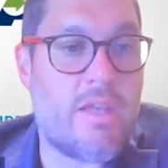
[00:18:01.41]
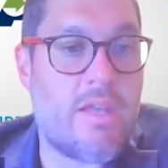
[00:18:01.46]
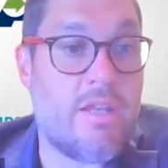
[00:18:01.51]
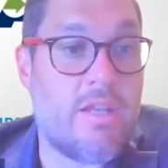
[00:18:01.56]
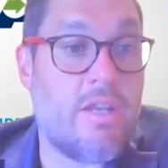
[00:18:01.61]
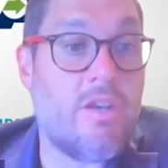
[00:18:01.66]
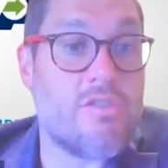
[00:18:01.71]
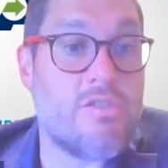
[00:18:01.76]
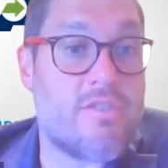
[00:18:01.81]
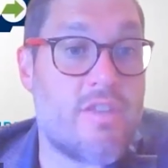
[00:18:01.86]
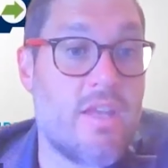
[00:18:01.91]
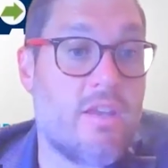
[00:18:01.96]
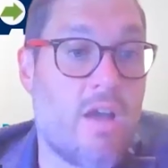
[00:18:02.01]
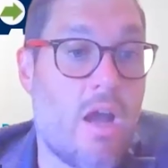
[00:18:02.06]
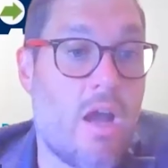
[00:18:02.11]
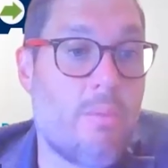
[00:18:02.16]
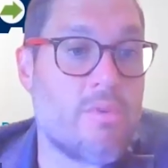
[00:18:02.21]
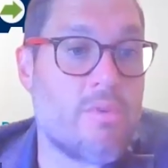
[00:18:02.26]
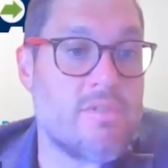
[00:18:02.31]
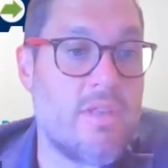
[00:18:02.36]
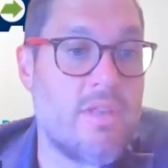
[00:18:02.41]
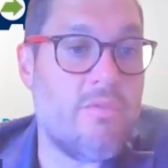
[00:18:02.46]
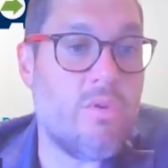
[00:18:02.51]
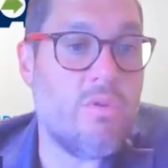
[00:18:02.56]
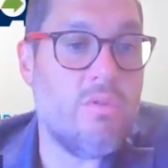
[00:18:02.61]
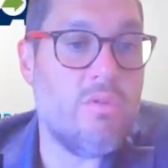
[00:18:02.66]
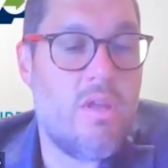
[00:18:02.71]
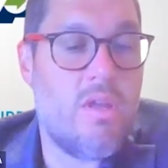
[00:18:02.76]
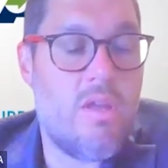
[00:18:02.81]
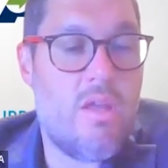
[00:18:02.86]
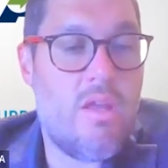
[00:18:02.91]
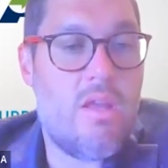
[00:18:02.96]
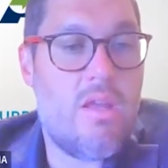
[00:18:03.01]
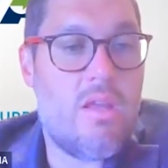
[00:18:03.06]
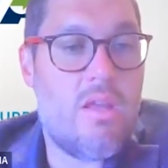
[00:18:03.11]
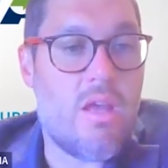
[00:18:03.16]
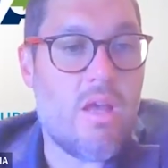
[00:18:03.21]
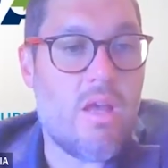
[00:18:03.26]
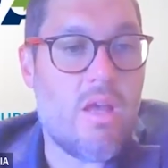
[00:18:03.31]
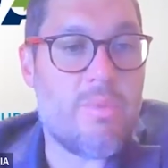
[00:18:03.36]
at an interstate commerce level,
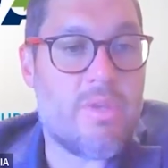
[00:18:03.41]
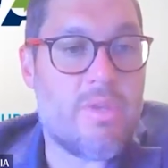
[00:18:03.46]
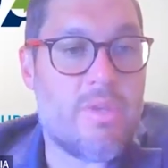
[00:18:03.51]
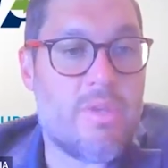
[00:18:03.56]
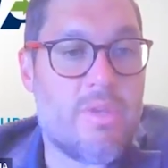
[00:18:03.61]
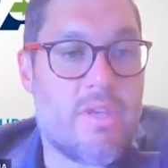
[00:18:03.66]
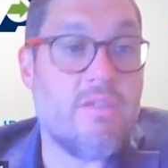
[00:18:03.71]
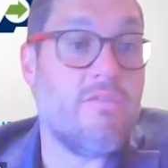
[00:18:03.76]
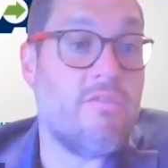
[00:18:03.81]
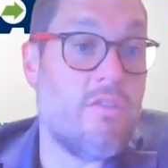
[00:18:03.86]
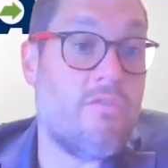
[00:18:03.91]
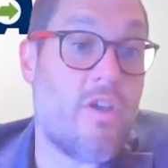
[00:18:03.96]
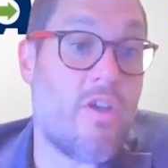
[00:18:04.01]
because